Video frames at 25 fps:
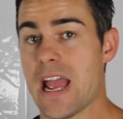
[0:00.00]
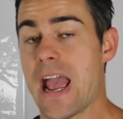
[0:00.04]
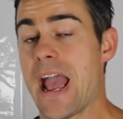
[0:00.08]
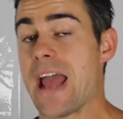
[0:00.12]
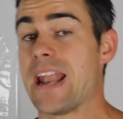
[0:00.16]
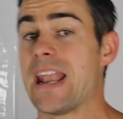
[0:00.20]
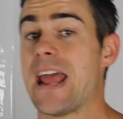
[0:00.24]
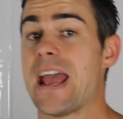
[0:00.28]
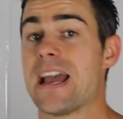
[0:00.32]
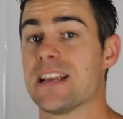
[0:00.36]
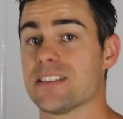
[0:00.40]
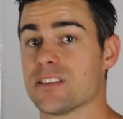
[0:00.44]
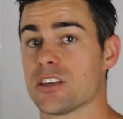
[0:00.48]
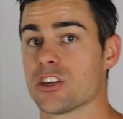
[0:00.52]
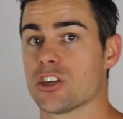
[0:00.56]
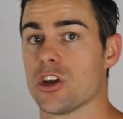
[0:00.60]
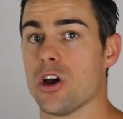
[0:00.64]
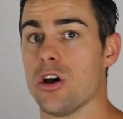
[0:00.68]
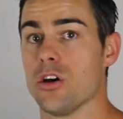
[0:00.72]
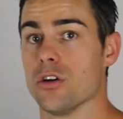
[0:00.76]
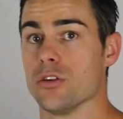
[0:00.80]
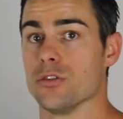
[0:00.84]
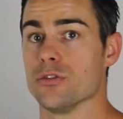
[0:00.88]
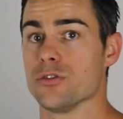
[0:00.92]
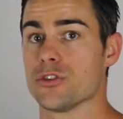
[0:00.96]
And as a
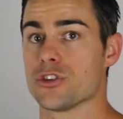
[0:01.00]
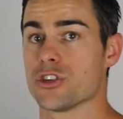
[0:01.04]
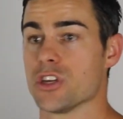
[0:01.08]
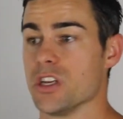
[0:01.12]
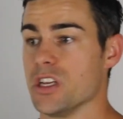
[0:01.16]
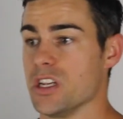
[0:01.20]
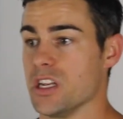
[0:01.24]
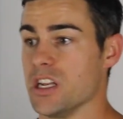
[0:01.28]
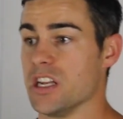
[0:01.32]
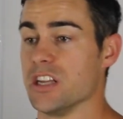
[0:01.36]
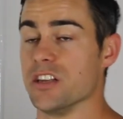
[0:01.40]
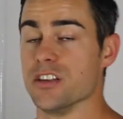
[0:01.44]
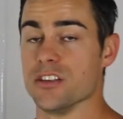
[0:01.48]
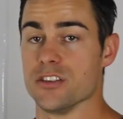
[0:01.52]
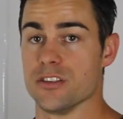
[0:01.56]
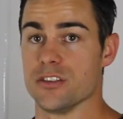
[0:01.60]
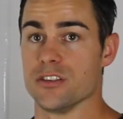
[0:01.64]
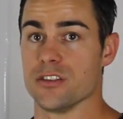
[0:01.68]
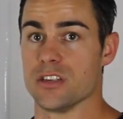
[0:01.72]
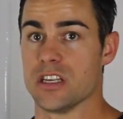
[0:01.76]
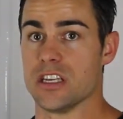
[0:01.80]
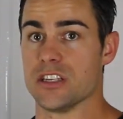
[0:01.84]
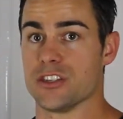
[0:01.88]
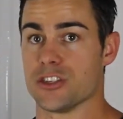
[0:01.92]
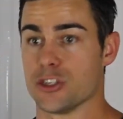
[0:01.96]
coach,
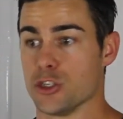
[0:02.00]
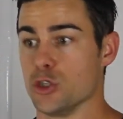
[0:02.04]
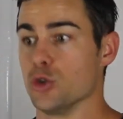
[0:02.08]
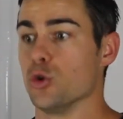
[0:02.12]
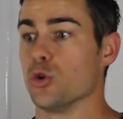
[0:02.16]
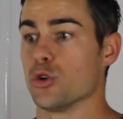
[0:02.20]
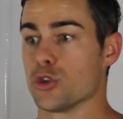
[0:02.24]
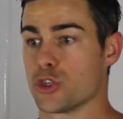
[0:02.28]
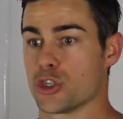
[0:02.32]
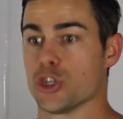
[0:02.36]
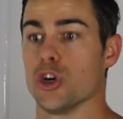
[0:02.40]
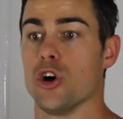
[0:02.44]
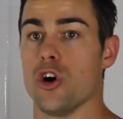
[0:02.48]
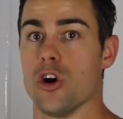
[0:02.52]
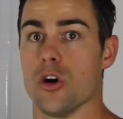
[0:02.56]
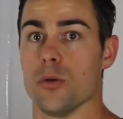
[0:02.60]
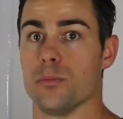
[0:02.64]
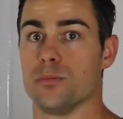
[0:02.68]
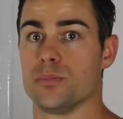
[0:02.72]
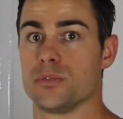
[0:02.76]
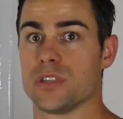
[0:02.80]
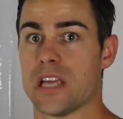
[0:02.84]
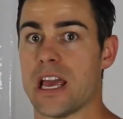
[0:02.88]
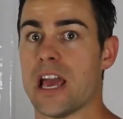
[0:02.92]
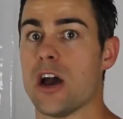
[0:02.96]
it's your
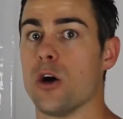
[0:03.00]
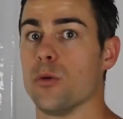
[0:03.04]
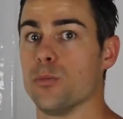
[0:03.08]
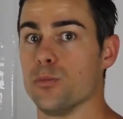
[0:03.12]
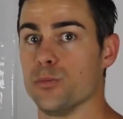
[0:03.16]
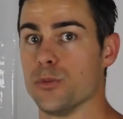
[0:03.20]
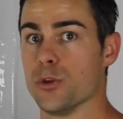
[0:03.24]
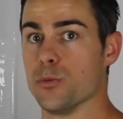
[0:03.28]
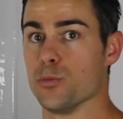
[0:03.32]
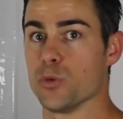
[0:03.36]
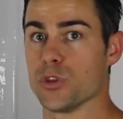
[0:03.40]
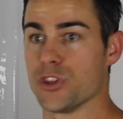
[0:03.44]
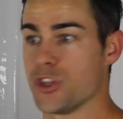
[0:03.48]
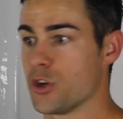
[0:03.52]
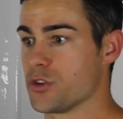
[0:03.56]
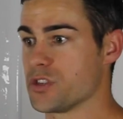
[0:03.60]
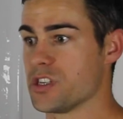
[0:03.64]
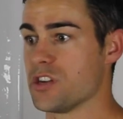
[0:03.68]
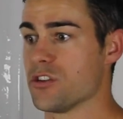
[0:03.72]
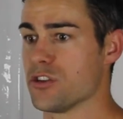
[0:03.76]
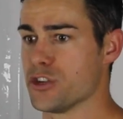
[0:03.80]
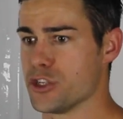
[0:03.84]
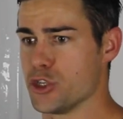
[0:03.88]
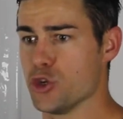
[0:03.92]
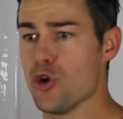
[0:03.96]
job to help them with those
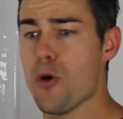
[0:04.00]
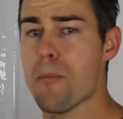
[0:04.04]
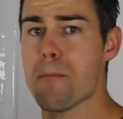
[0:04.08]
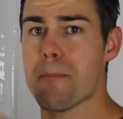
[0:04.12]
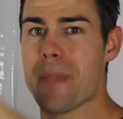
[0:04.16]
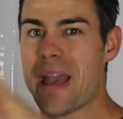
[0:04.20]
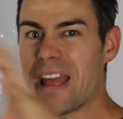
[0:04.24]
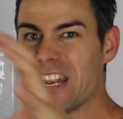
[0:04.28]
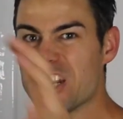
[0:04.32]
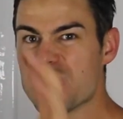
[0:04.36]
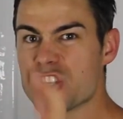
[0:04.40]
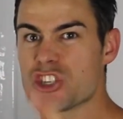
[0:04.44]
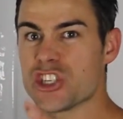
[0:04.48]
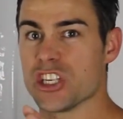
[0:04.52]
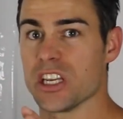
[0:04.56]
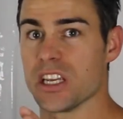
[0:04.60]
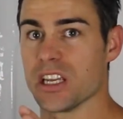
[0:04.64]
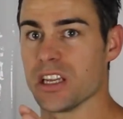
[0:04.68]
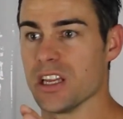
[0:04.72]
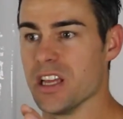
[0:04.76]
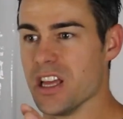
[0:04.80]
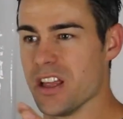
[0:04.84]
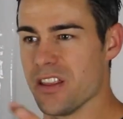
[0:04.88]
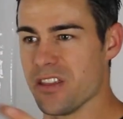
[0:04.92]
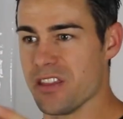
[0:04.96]
areas. You're
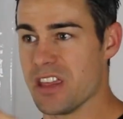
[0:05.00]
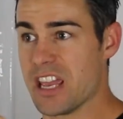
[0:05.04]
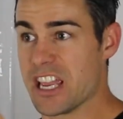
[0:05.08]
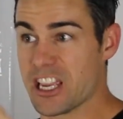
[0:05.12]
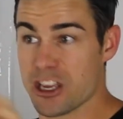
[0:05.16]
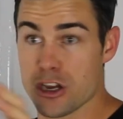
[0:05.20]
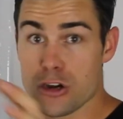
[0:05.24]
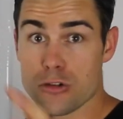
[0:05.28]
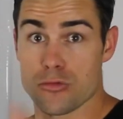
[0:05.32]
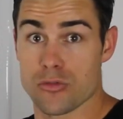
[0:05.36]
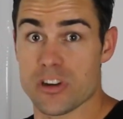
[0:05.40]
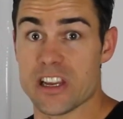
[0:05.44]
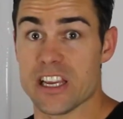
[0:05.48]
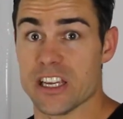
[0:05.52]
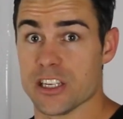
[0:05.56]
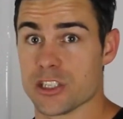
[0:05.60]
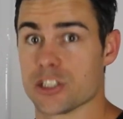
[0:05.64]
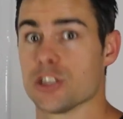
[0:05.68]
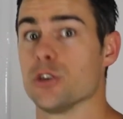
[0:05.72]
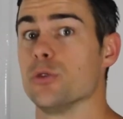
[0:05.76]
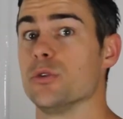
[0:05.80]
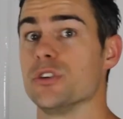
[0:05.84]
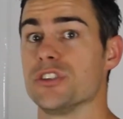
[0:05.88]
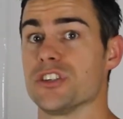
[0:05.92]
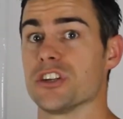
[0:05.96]
managing their career
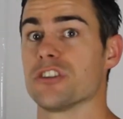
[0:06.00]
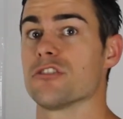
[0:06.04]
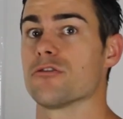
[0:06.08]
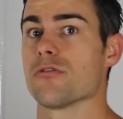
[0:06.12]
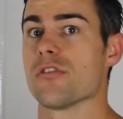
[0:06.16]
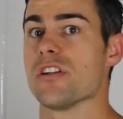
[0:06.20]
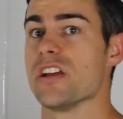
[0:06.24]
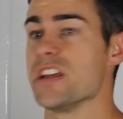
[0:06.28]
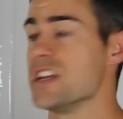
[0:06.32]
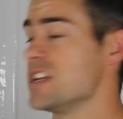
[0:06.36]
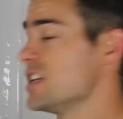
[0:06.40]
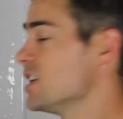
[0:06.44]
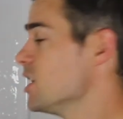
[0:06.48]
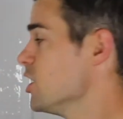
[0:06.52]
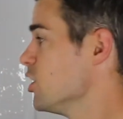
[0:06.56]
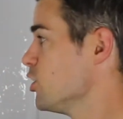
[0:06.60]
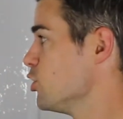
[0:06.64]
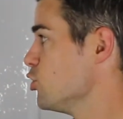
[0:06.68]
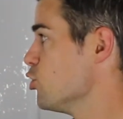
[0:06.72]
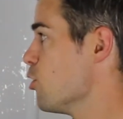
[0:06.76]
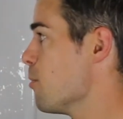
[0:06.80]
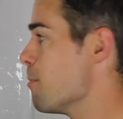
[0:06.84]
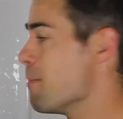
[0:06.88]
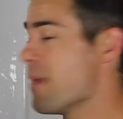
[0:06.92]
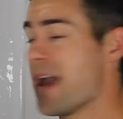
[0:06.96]
to a degree.
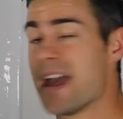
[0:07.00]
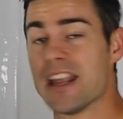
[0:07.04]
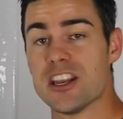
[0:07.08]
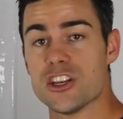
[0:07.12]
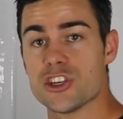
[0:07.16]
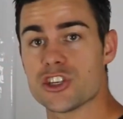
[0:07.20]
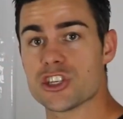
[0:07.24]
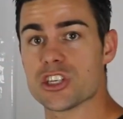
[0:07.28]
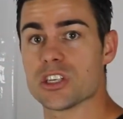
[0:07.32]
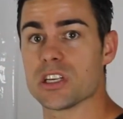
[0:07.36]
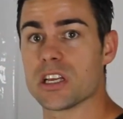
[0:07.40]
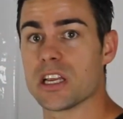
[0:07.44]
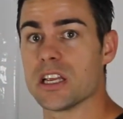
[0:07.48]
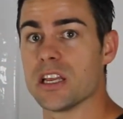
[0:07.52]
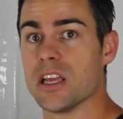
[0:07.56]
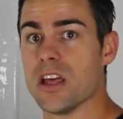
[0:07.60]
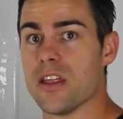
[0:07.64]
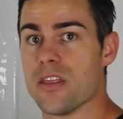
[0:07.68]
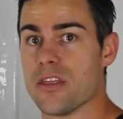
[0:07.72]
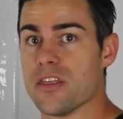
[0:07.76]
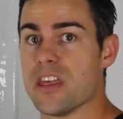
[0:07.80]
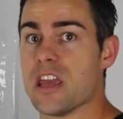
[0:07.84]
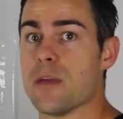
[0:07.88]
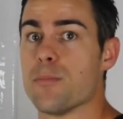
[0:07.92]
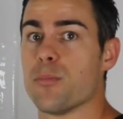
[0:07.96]
You're
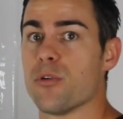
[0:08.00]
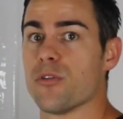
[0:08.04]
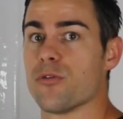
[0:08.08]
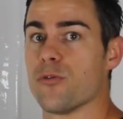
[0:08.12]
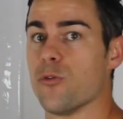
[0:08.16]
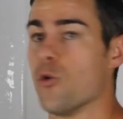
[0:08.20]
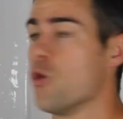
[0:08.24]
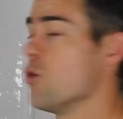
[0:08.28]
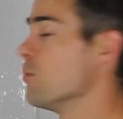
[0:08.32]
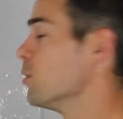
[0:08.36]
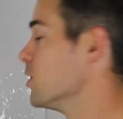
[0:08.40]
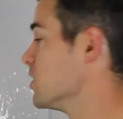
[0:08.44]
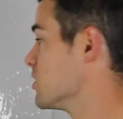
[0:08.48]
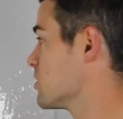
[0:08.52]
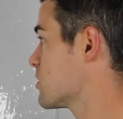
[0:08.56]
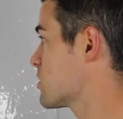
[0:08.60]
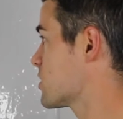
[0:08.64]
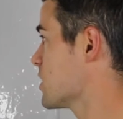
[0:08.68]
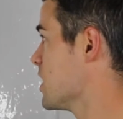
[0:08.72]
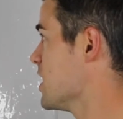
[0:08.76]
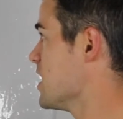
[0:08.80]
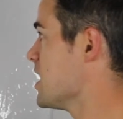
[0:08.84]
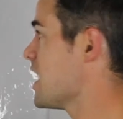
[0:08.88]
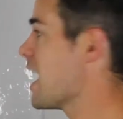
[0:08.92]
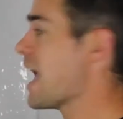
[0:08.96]
managing their
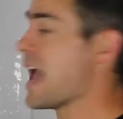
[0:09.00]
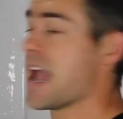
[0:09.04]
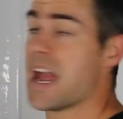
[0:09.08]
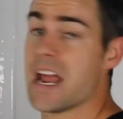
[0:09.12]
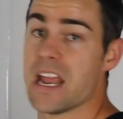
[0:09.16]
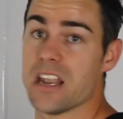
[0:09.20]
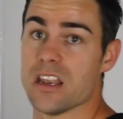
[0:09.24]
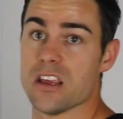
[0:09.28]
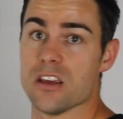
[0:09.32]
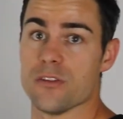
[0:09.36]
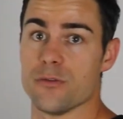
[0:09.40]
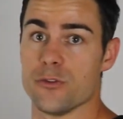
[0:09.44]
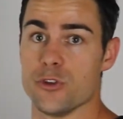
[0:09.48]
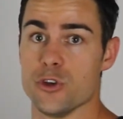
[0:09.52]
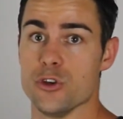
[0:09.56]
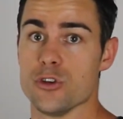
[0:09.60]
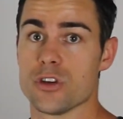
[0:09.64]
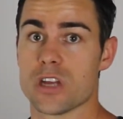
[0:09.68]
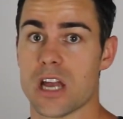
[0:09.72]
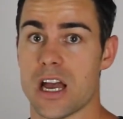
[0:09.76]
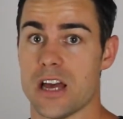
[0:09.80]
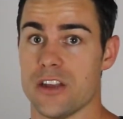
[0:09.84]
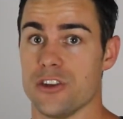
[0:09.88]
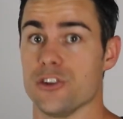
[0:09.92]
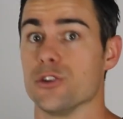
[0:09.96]
performance. And if you
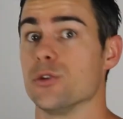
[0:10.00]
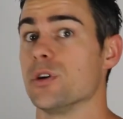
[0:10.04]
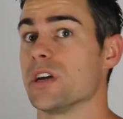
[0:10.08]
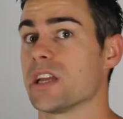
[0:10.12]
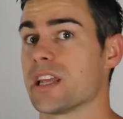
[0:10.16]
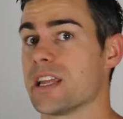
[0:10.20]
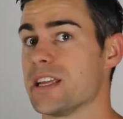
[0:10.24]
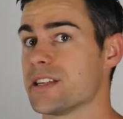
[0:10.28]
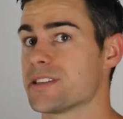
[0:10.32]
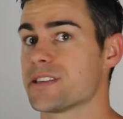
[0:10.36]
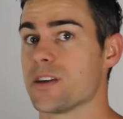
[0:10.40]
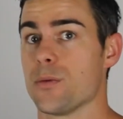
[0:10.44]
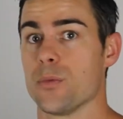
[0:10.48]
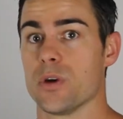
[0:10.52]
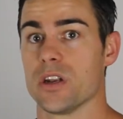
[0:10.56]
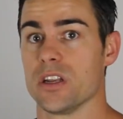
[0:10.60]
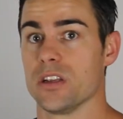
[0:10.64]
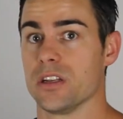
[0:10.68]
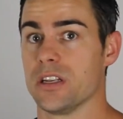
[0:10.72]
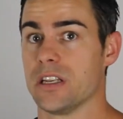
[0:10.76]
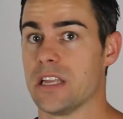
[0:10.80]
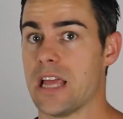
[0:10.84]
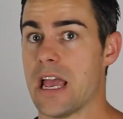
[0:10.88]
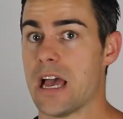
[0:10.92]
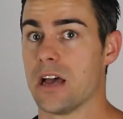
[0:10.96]
can't do it, get someone
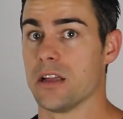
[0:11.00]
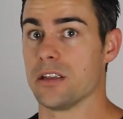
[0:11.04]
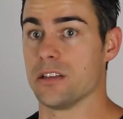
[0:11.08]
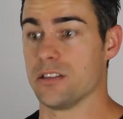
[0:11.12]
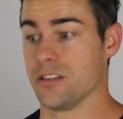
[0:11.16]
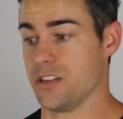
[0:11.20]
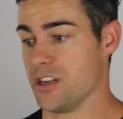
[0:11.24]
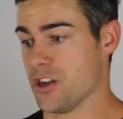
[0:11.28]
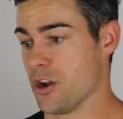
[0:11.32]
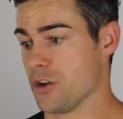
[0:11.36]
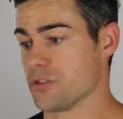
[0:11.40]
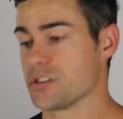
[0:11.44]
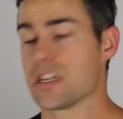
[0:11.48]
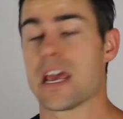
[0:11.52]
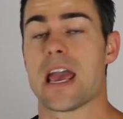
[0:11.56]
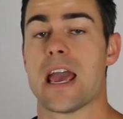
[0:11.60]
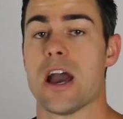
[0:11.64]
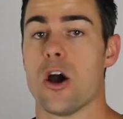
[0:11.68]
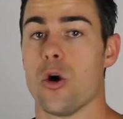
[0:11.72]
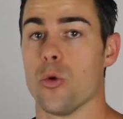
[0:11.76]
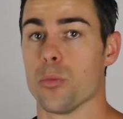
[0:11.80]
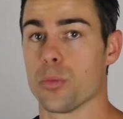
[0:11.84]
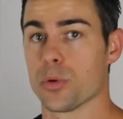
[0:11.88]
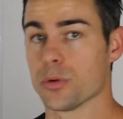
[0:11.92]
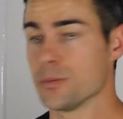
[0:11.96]
in, you know, to
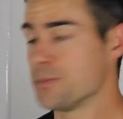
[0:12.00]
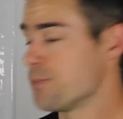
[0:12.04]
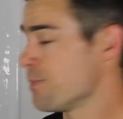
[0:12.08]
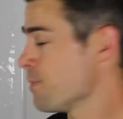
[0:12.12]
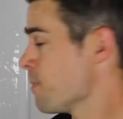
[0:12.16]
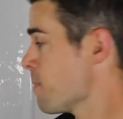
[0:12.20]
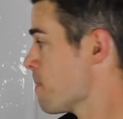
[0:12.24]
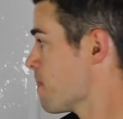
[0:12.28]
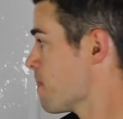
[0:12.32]
help.